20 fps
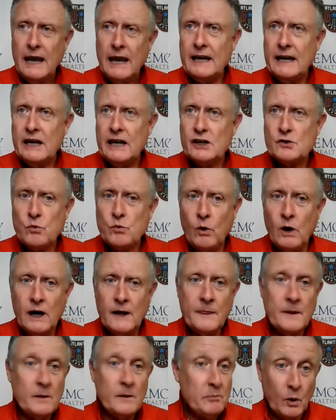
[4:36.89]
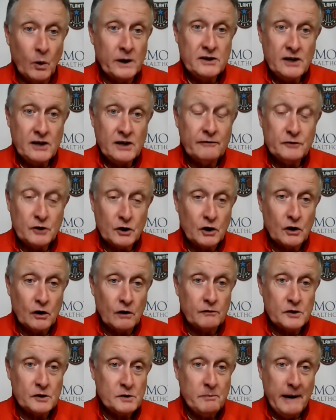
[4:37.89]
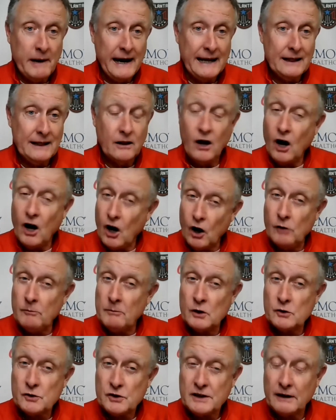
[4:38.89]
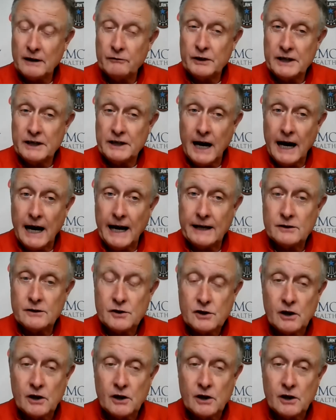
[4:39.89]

and has won the points off turnovers battle almost every night.